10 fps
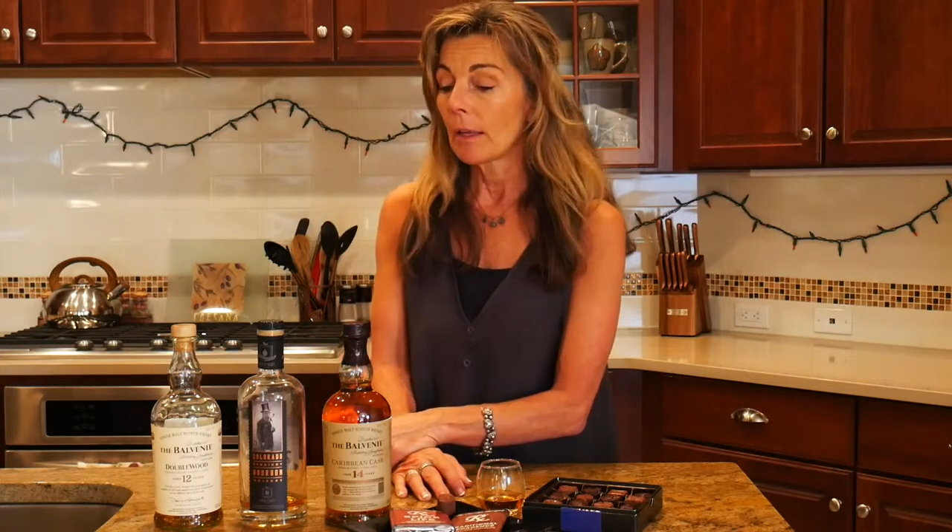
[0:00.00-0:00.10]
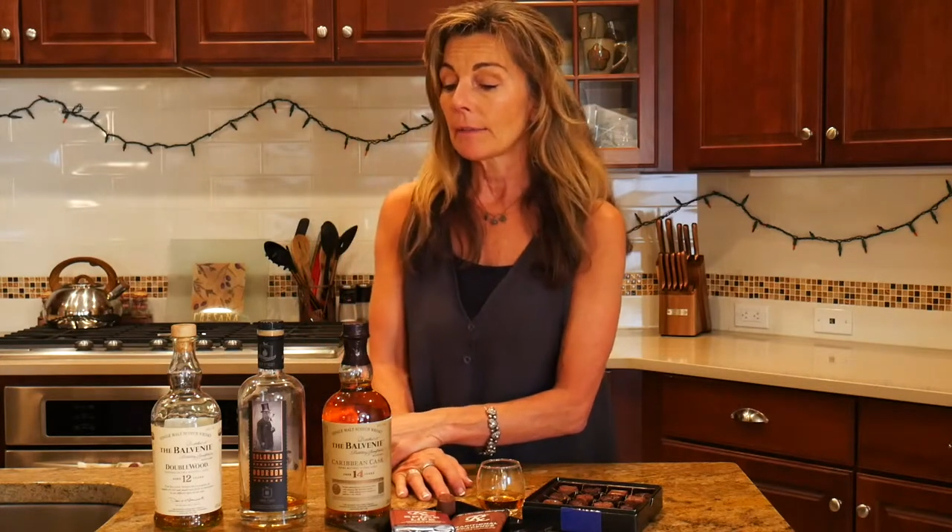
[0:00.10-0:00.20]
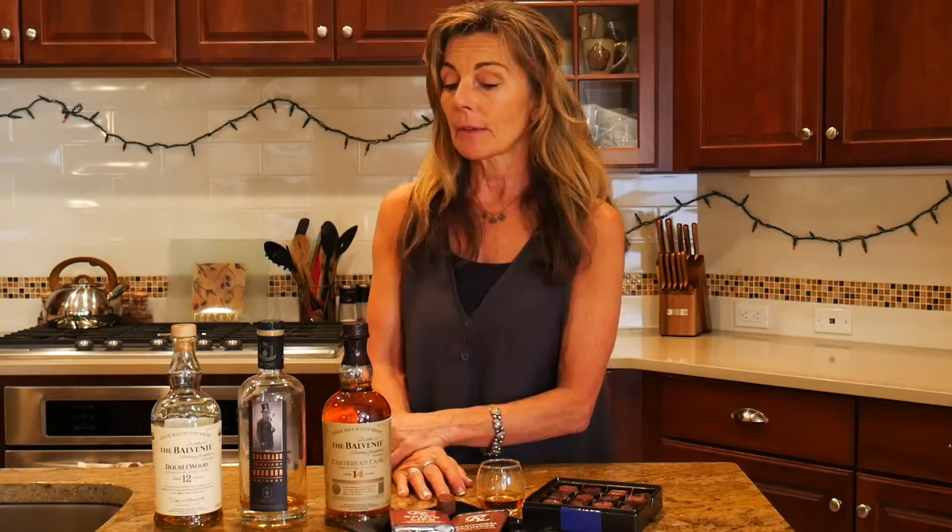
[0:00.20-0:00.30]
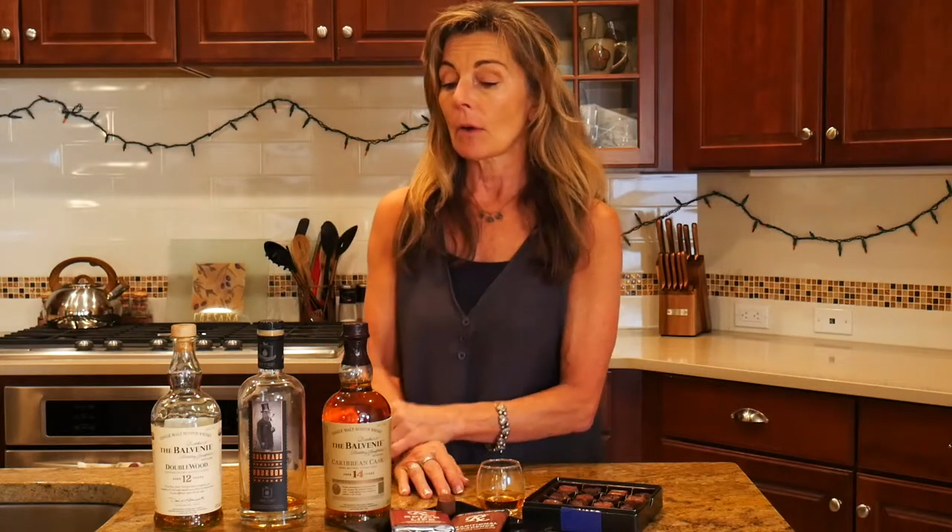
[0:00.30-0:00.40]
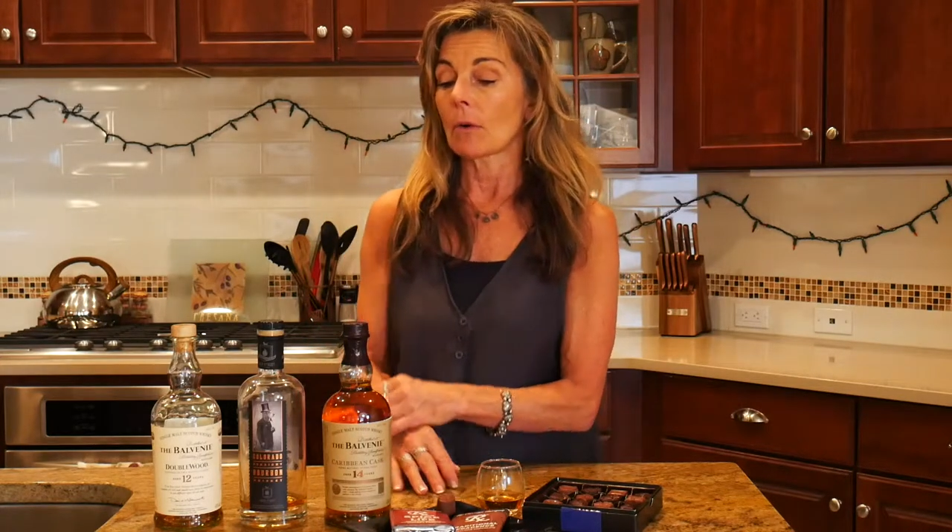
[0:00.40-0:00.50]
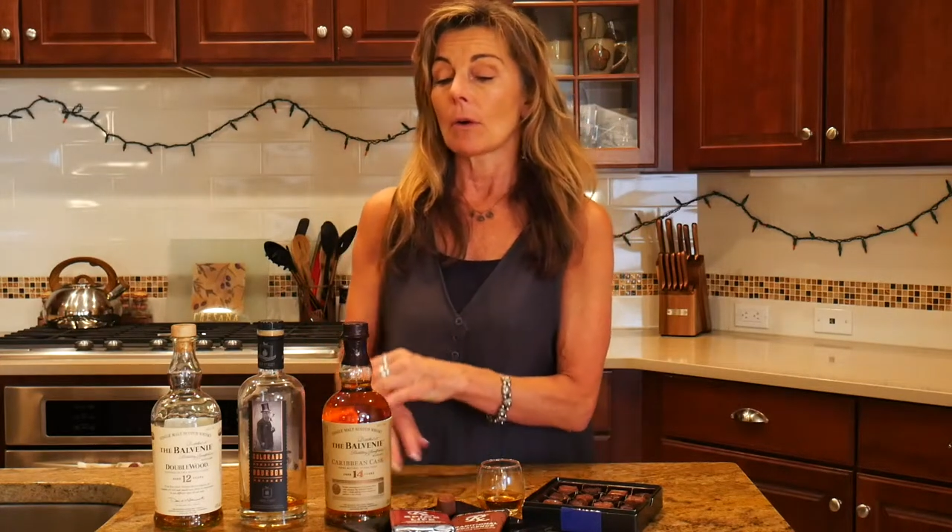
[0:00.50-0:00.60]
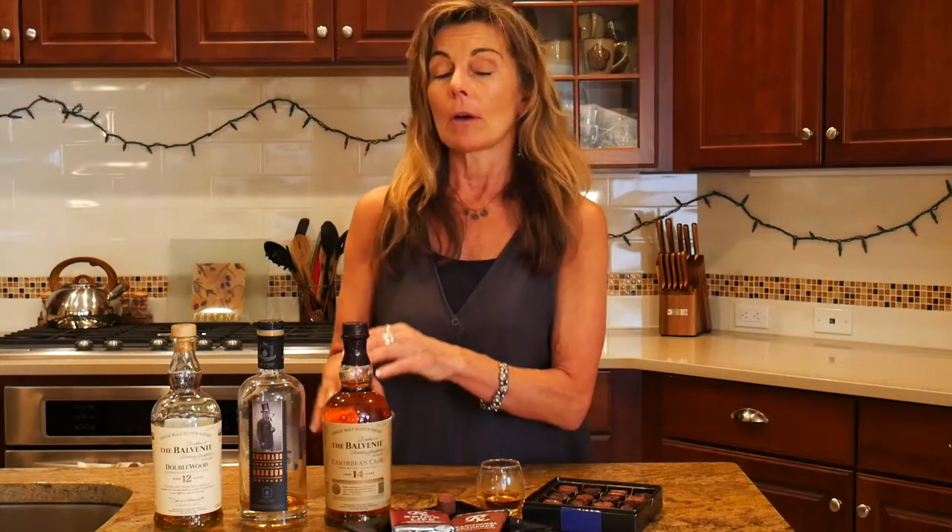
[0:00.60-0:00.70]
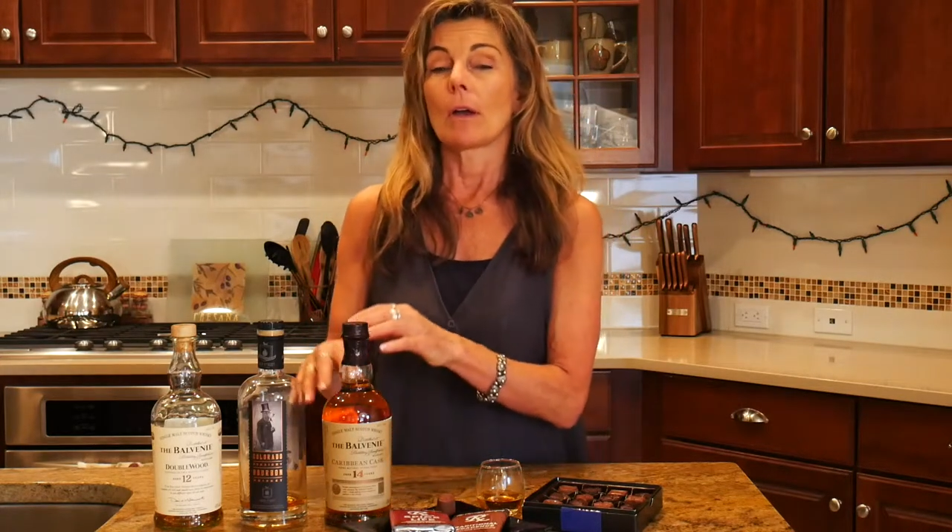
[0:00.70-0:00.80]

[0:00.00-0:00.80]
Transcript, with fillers: So